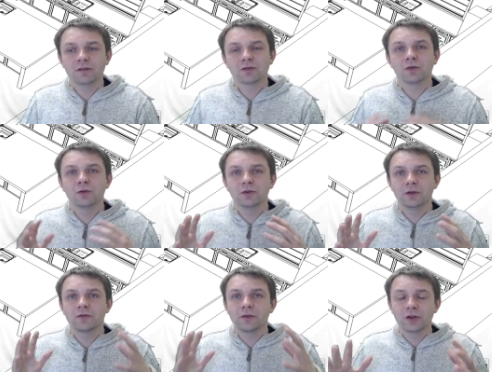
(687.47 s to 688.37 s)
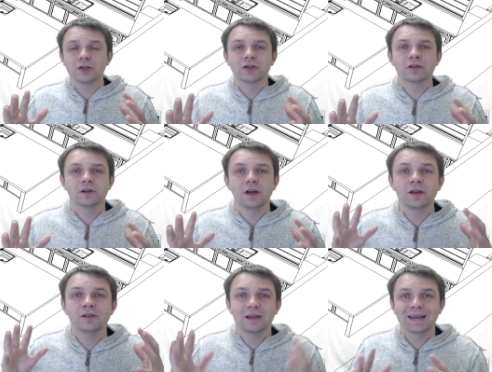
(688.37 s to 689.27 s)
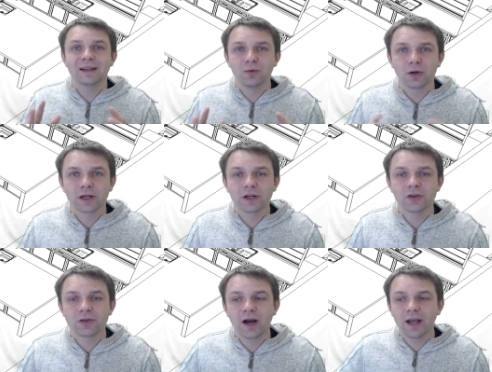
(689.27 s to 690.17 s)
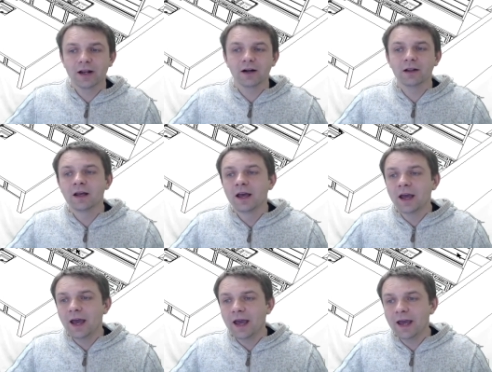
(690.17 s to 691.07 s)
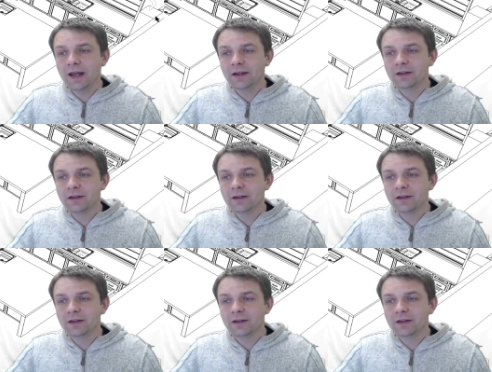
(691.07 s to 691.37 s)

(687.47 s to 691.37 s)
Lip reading: So the fridge is in the working triangle, and